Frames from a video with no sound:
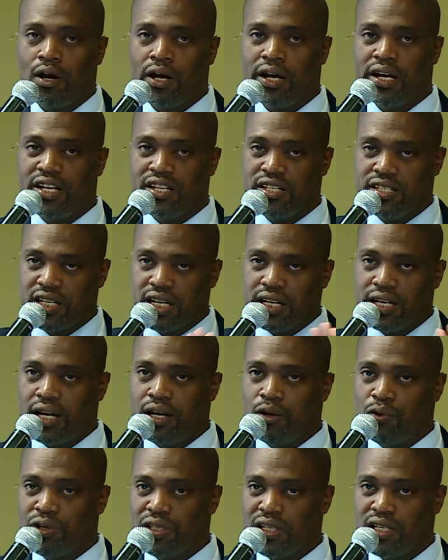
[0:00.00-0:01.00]

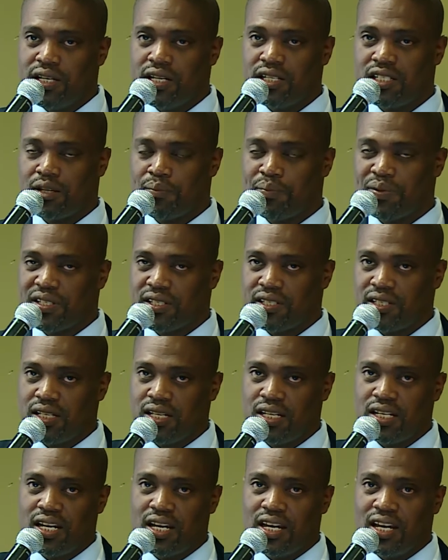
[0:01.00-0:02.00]
internally within
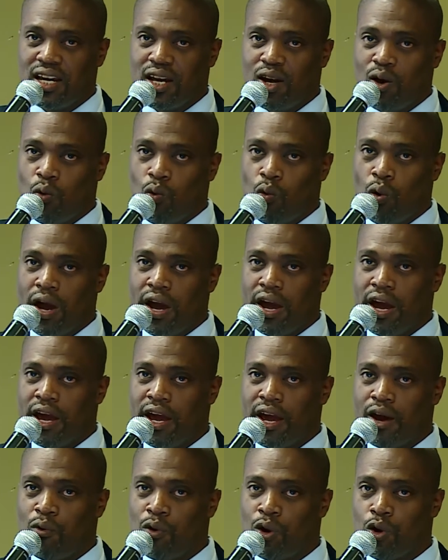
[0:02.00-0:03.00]
NCPC,
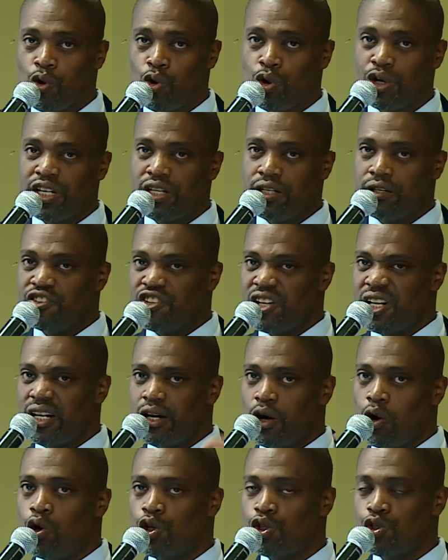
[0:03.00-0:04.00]
where we couldn't
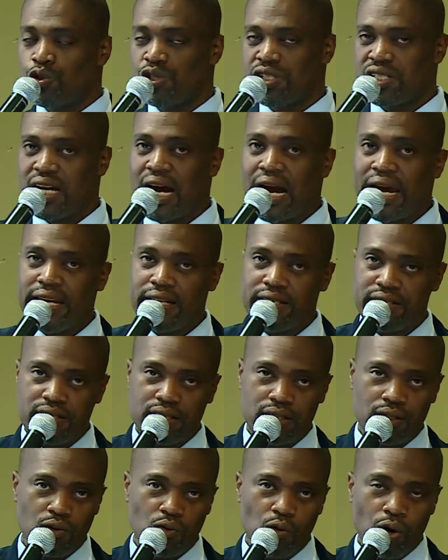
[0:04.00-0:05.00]
really go to
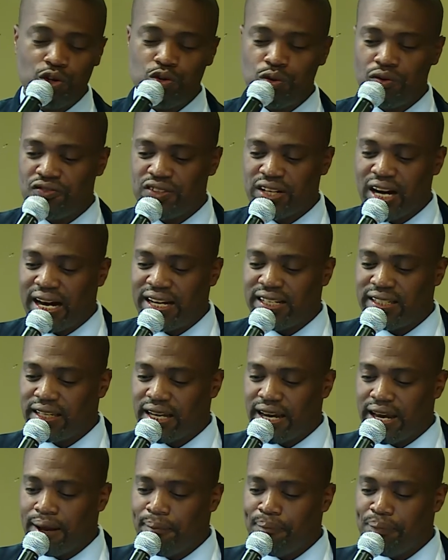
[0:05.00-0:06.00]
site. What we've done
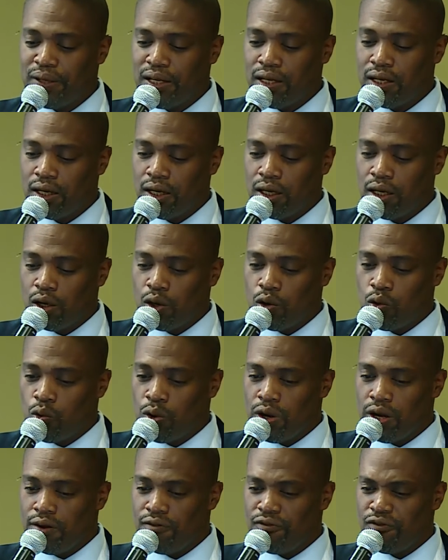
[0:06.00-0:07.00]
there,
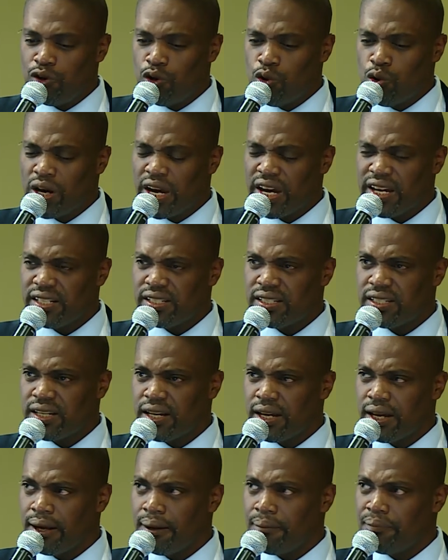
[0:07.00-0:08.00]
we've looked at
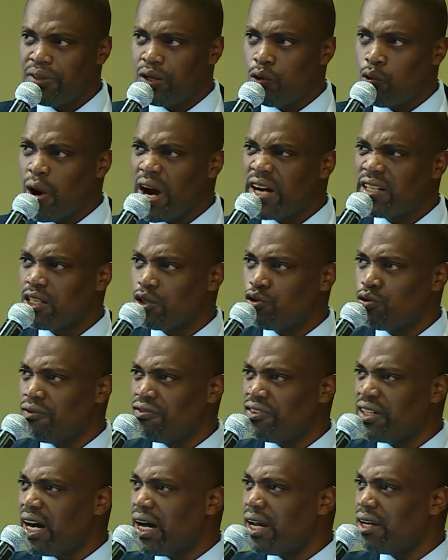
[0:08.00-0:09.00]
the work that
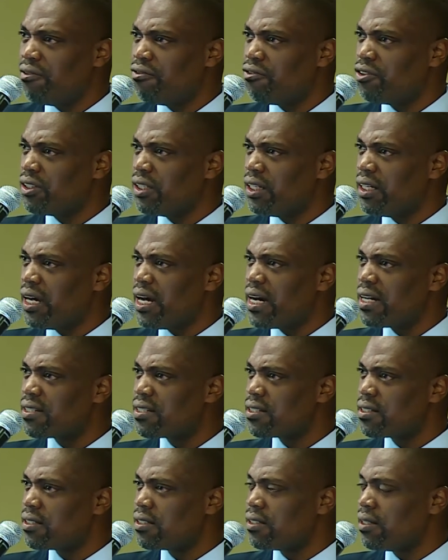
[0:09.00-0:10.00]
we've done for the
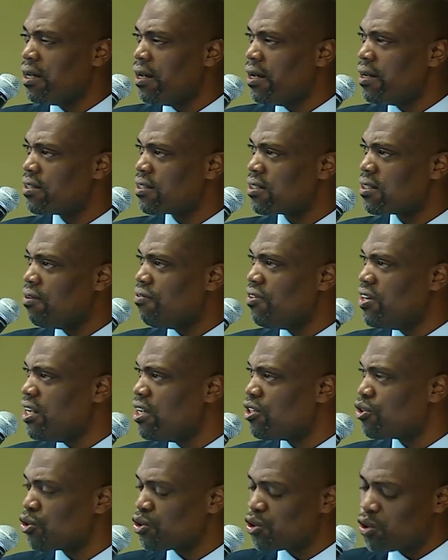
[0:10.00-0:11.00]
last 7
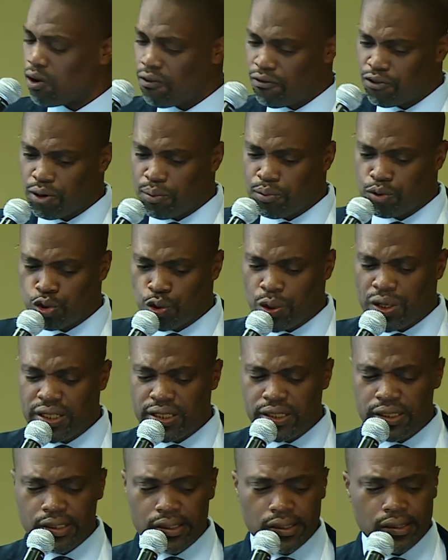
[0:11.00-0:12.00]
years or so, from
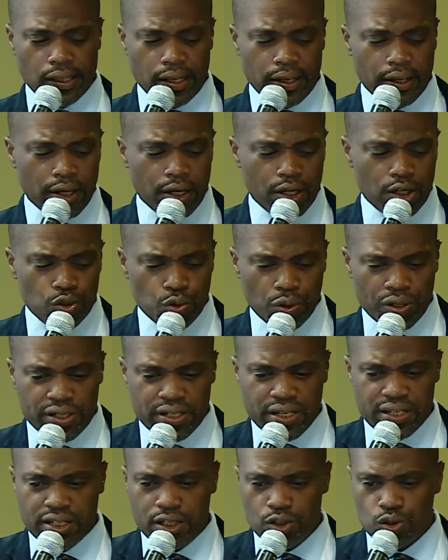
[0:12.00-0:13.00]

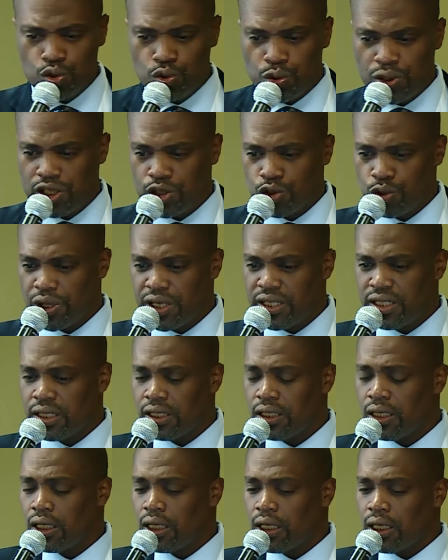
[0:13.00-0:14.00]
2013 to
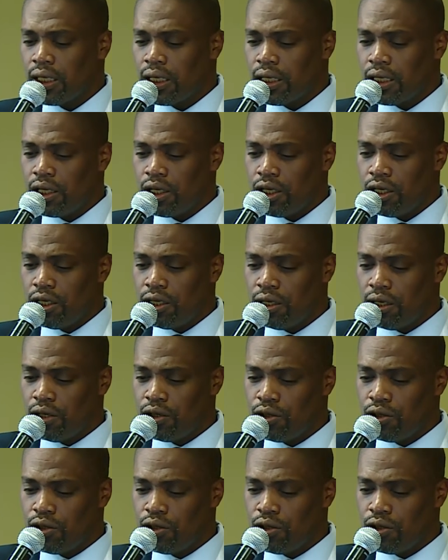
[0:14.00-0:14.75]
2020. In